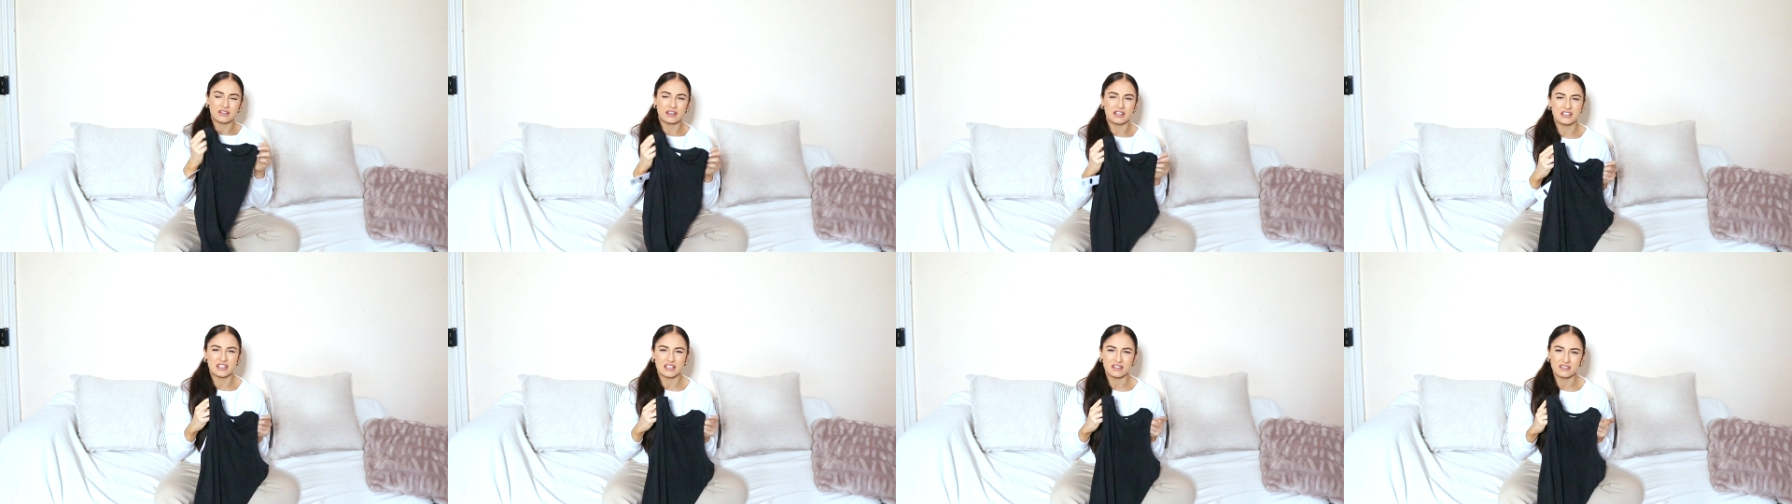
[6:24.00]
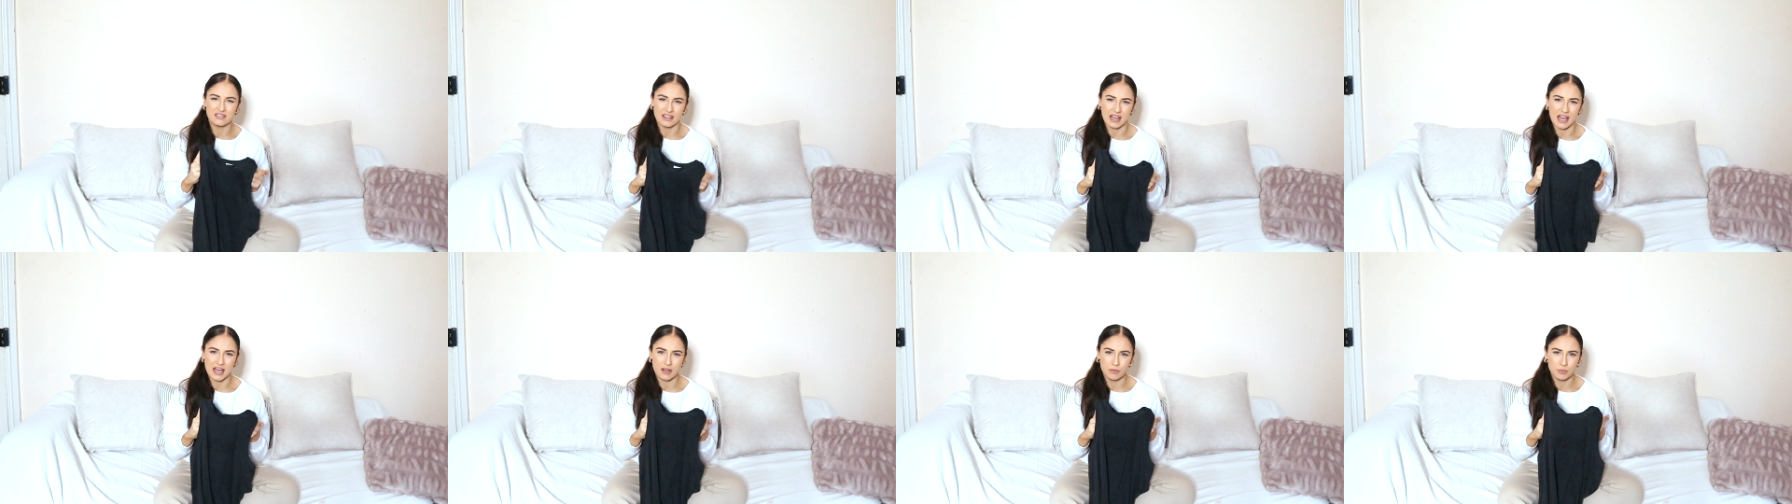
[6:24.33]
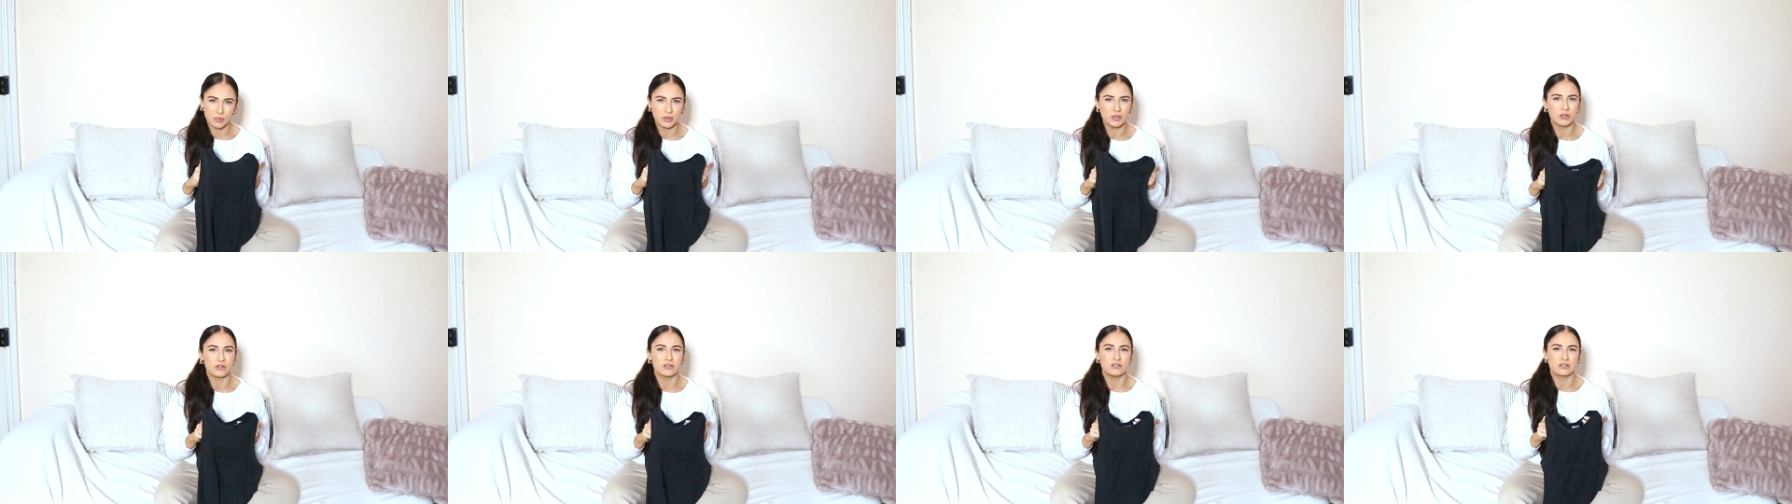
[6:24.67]
I did that
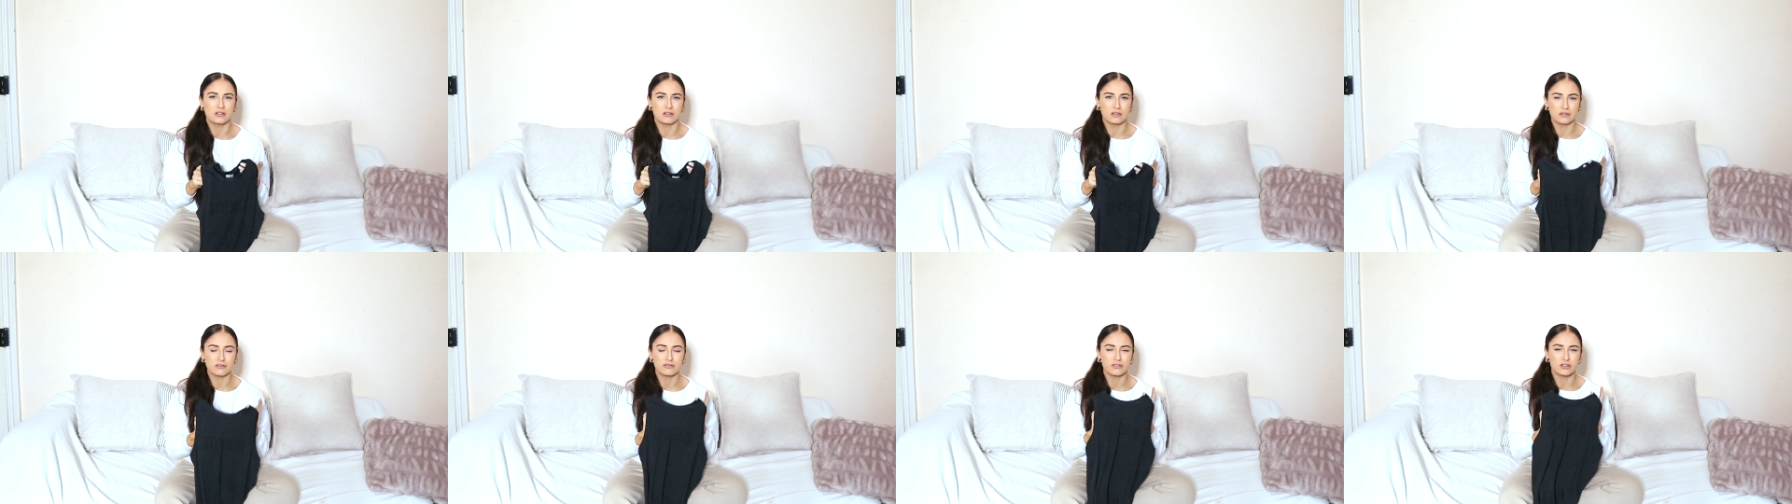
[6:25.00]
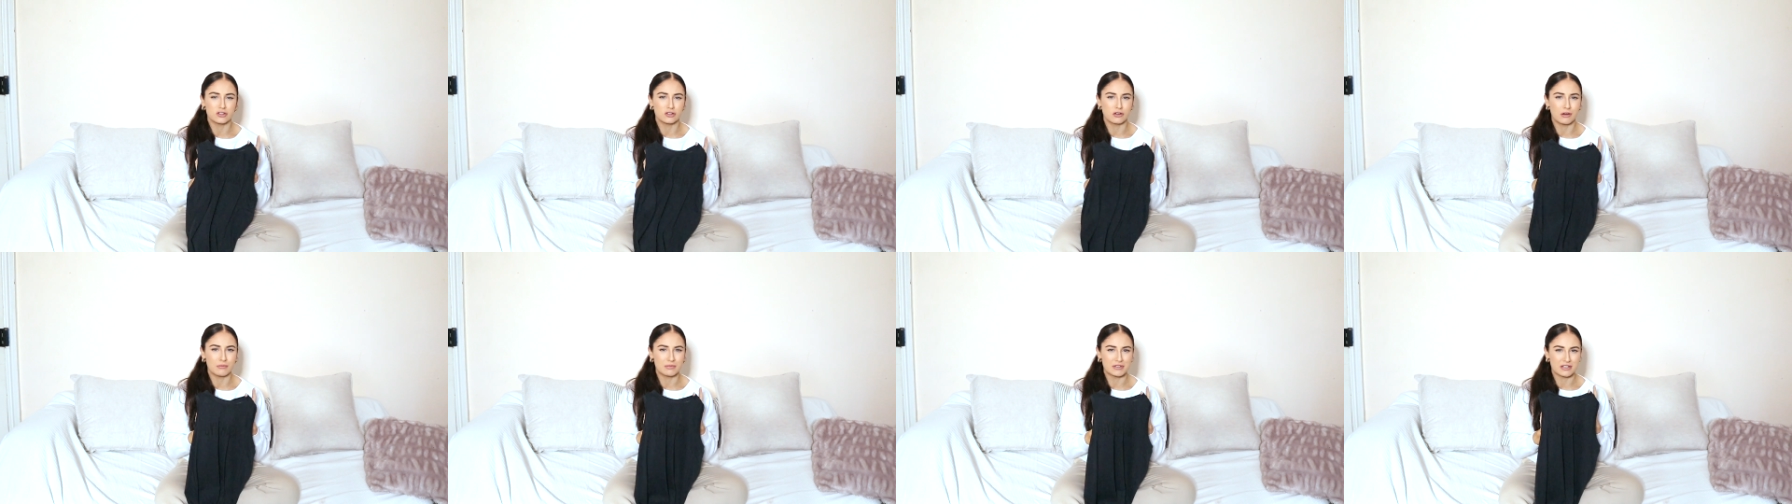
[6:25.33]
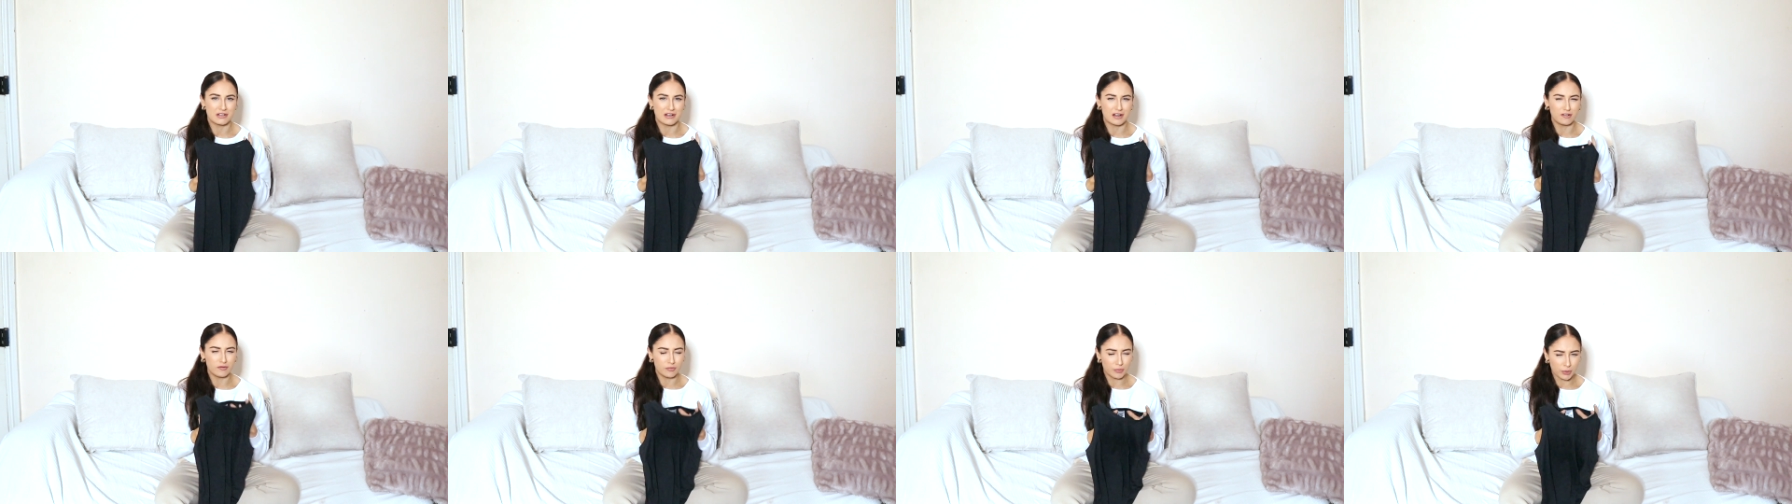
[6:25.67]
because a lot of the tops
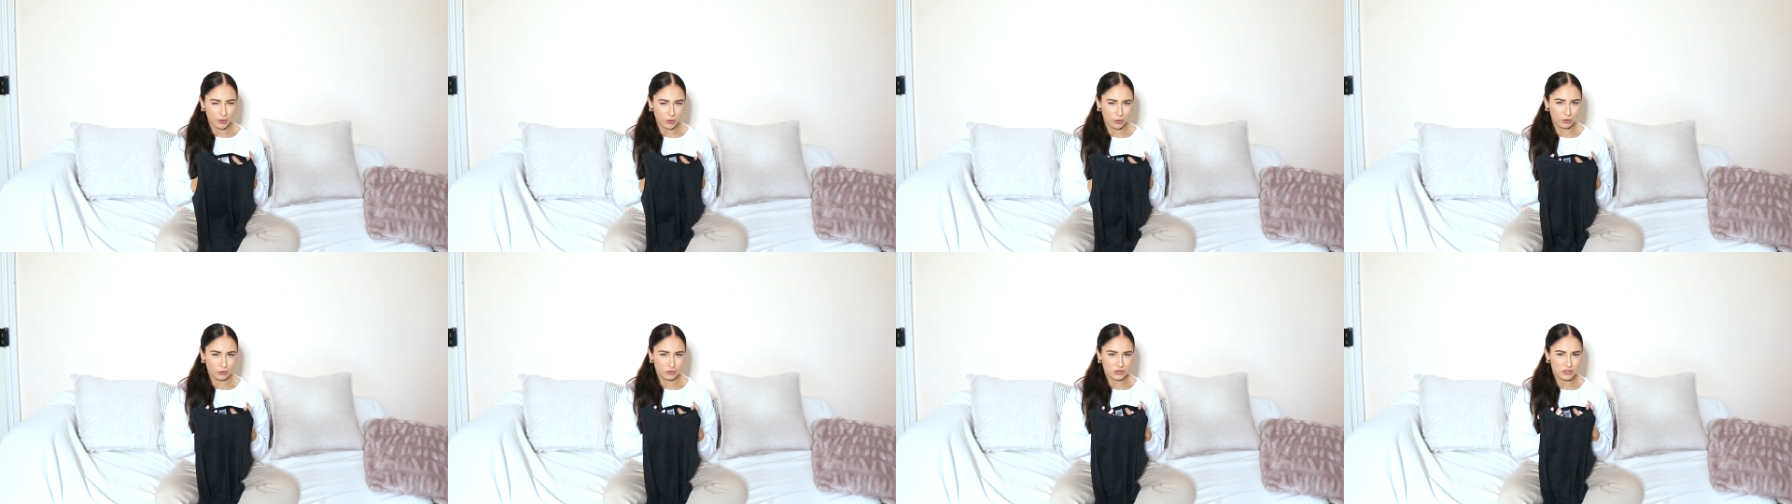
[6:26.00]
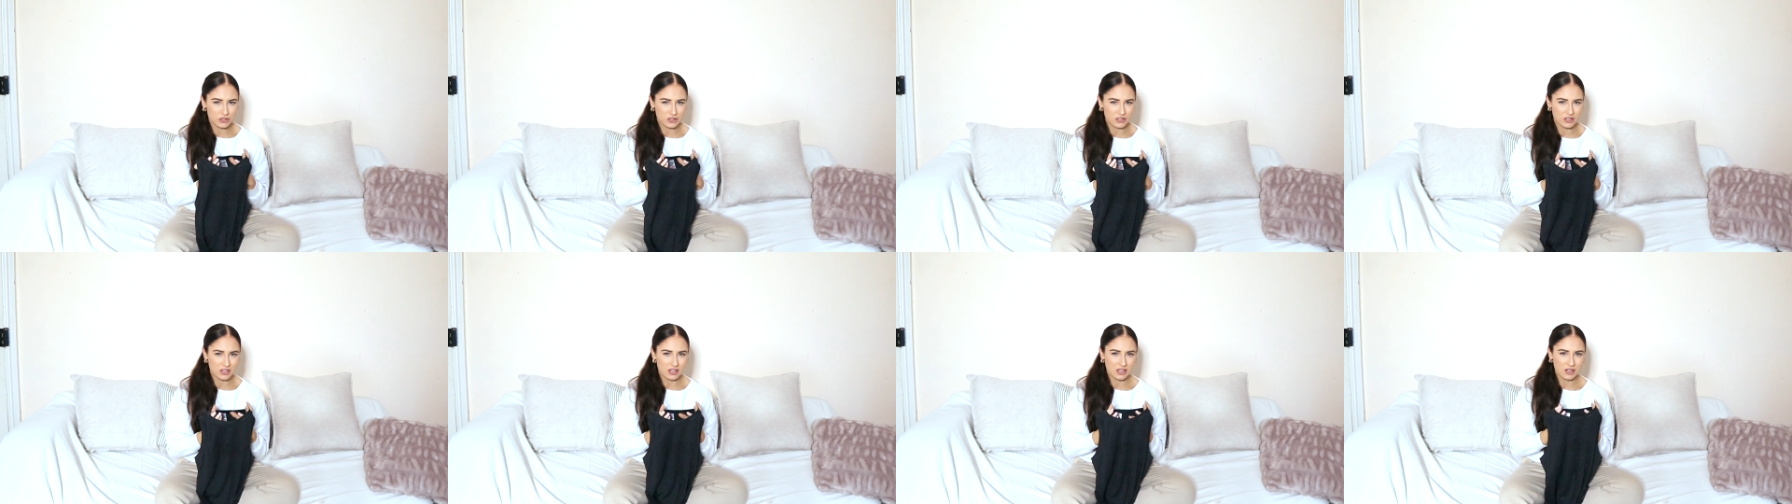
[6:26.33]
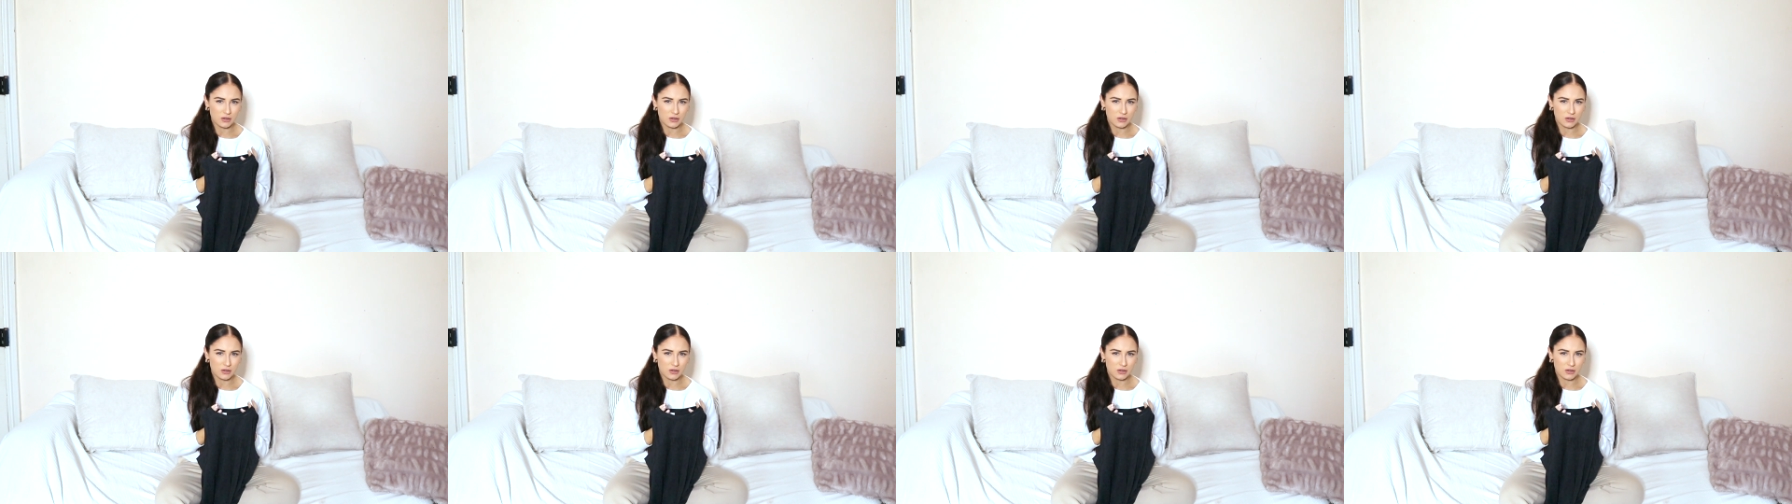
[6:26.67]
that I've bought,